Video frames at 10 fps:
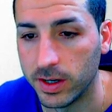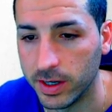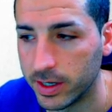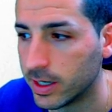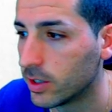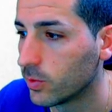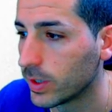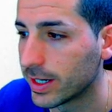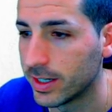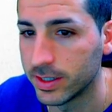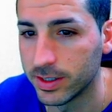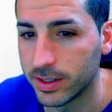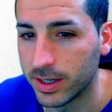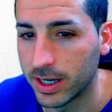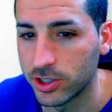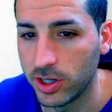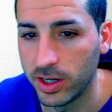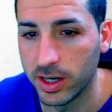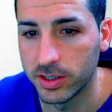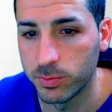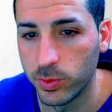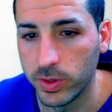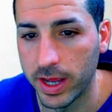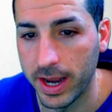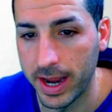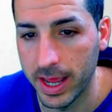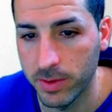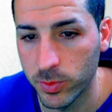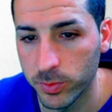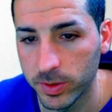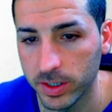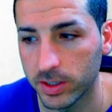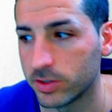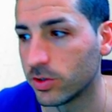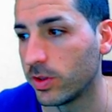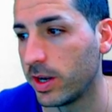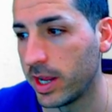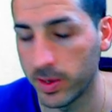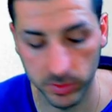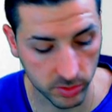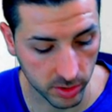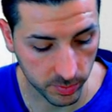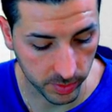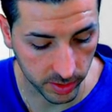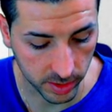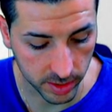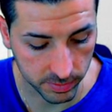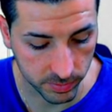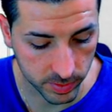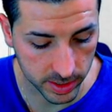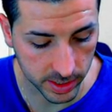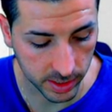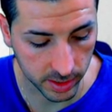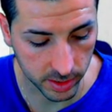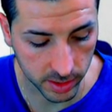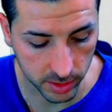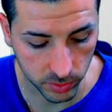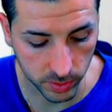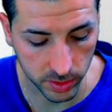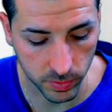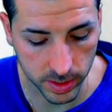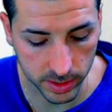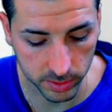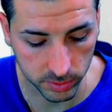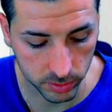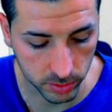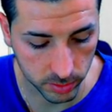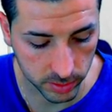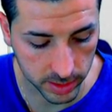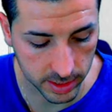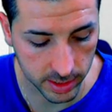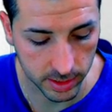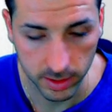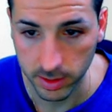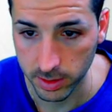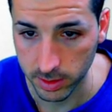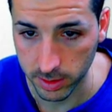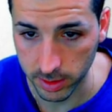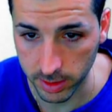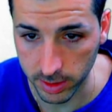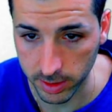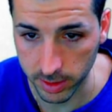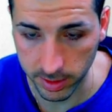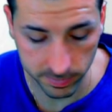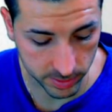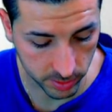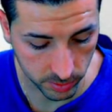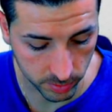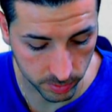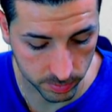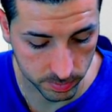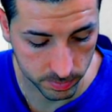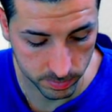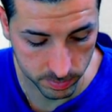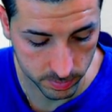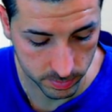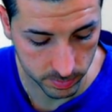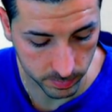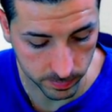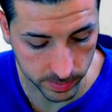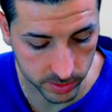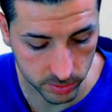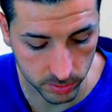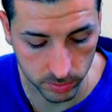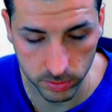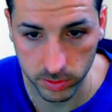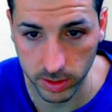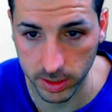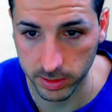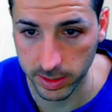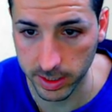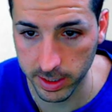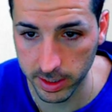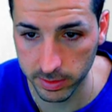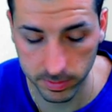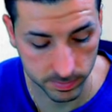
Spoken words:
Now we can actually, let's put a name on it. So the name is going to be FY21 total revenue versus target.